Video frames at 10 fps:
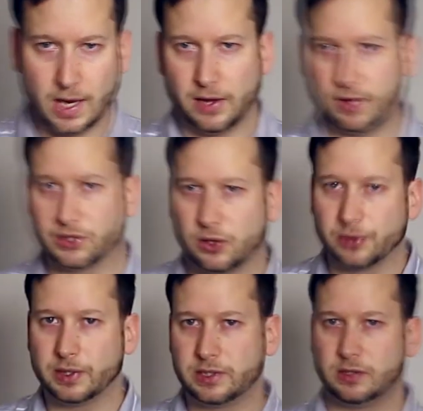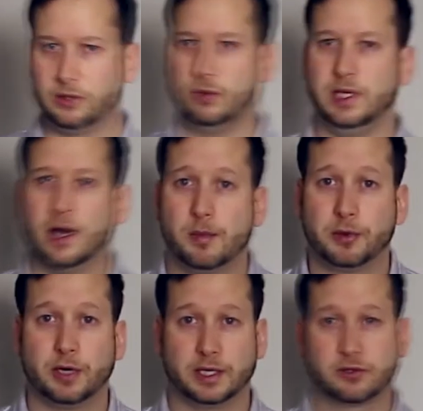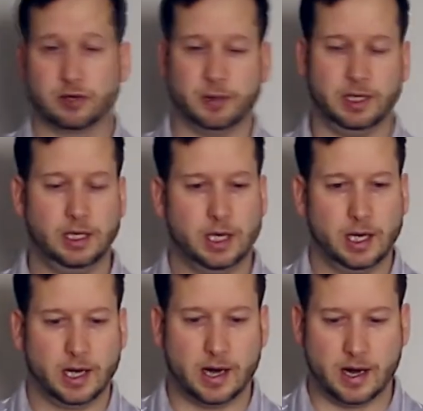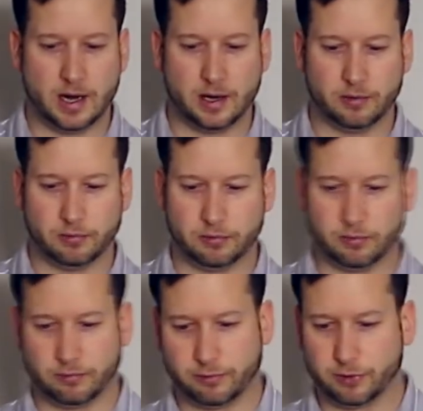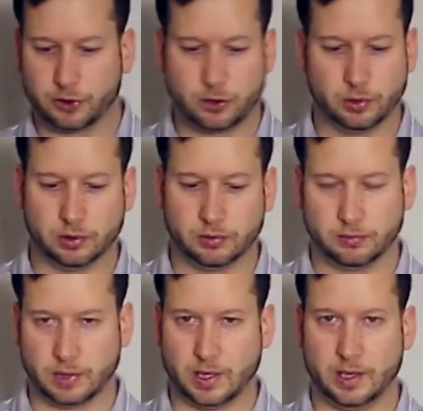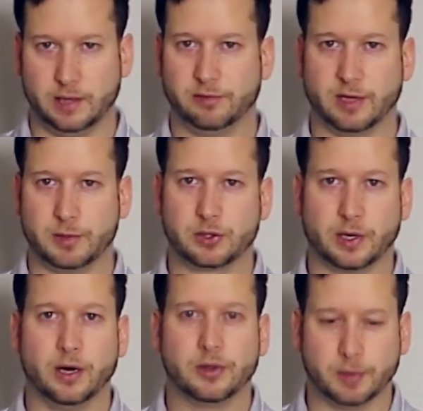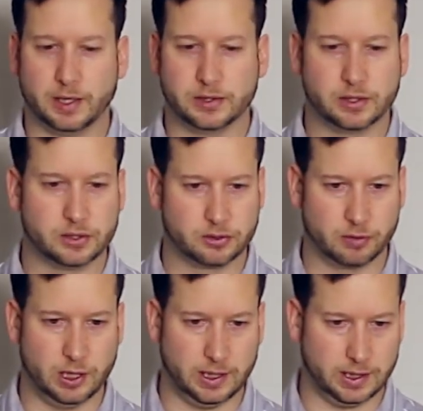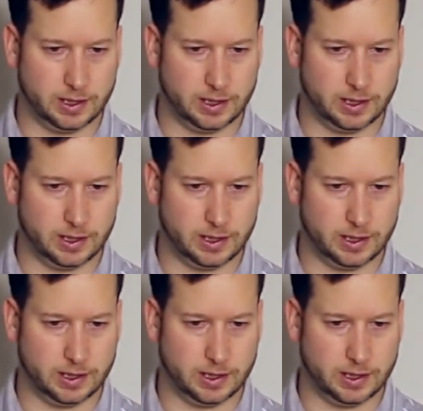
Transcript: That's all there is to the upper extremity virtual inflammatory arthritis screening